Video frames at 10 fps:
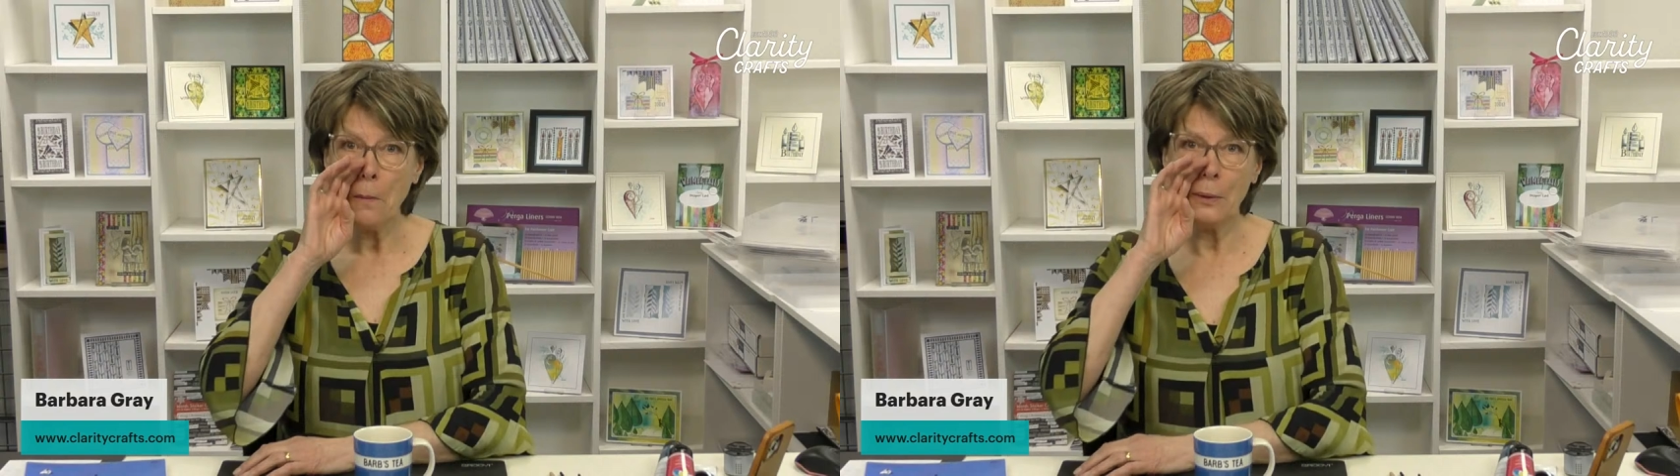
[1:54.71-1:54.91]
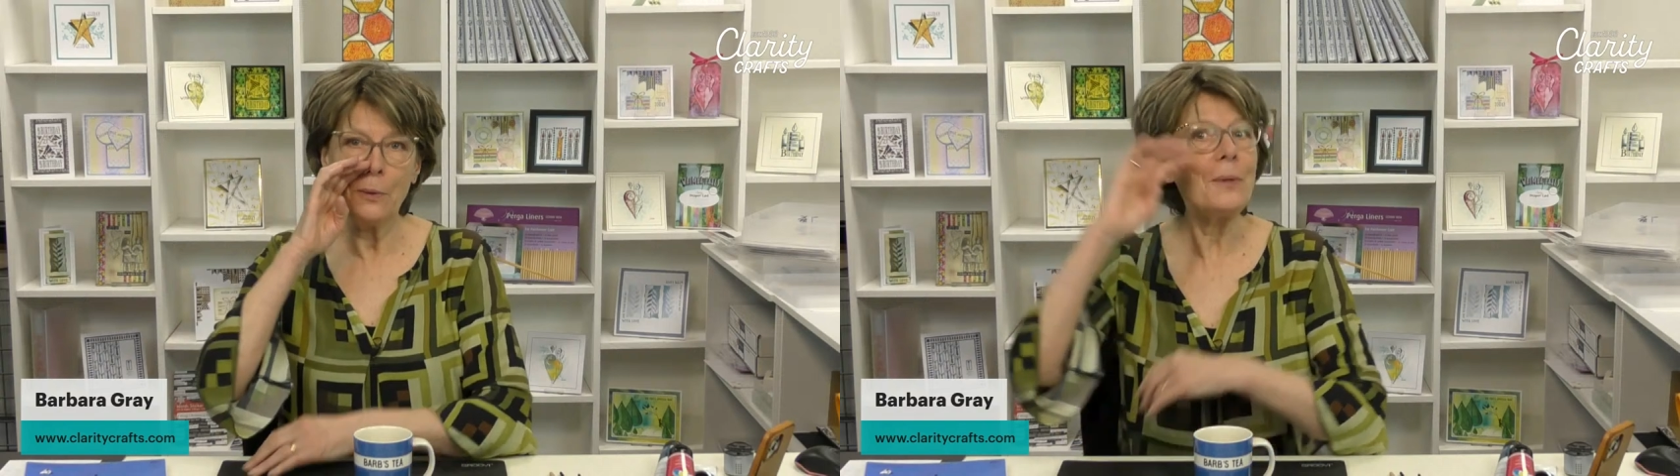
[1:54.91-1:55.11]

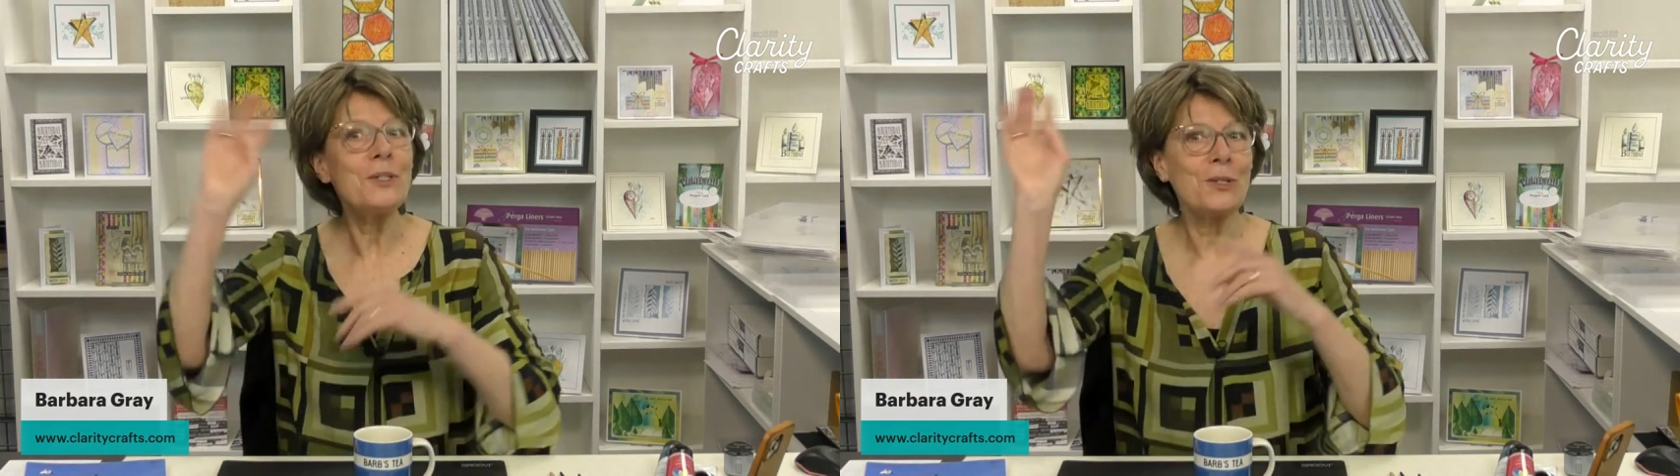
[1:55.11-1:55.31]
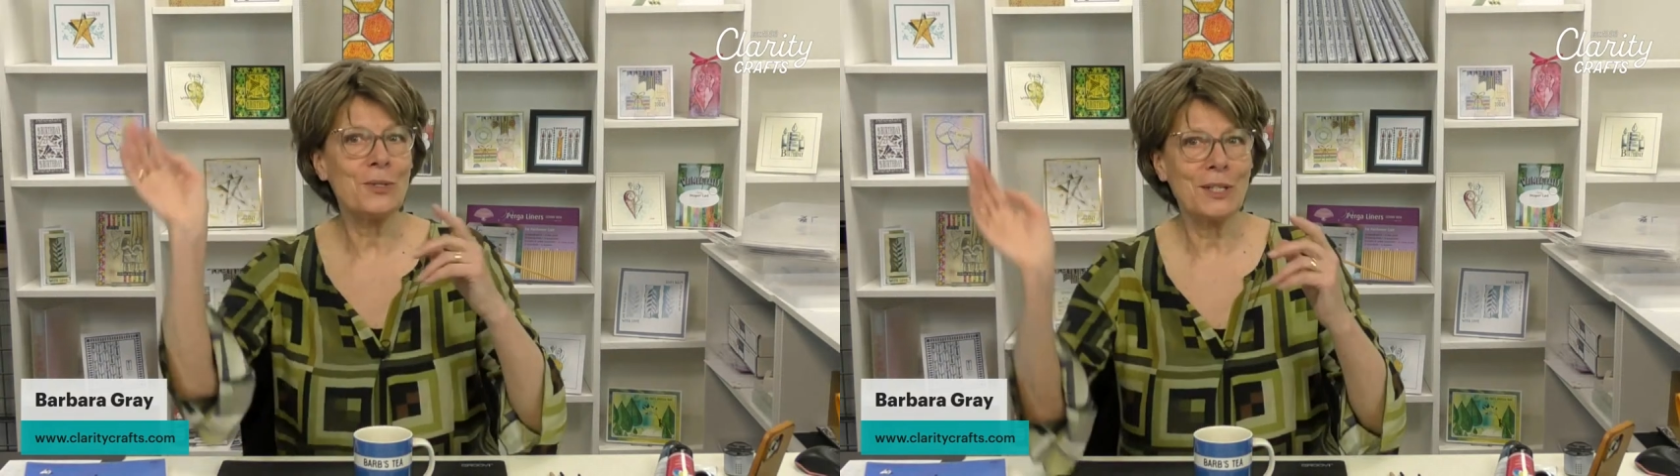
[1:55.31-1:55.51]
we
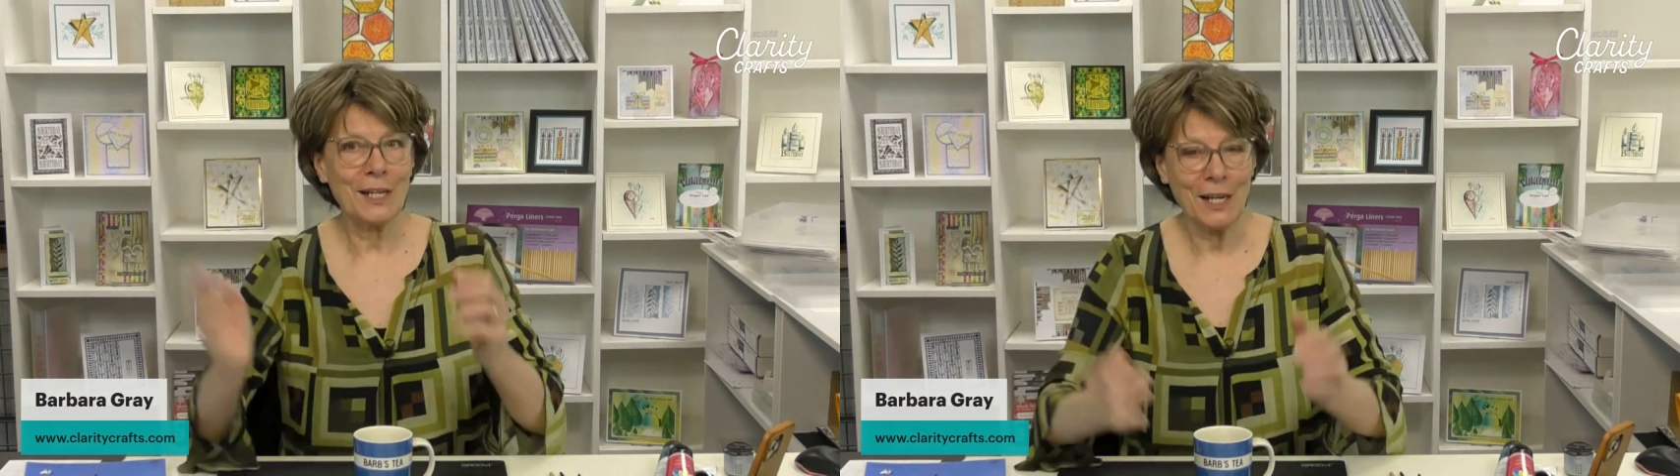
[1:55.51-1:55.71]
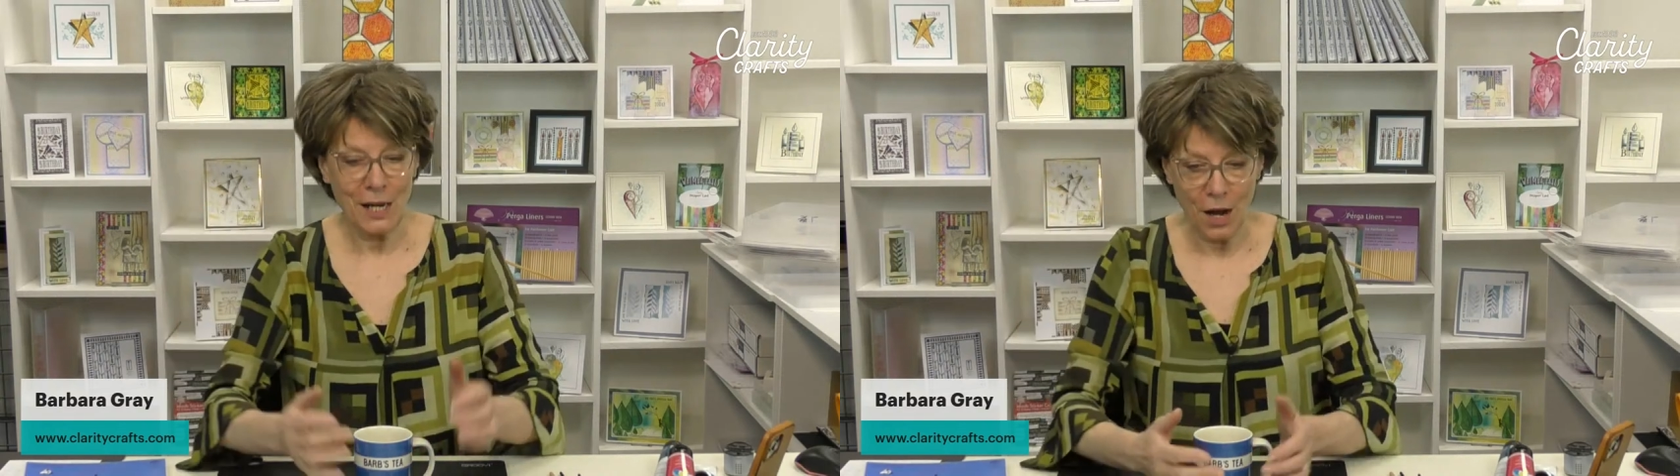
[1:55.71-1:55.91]
always used to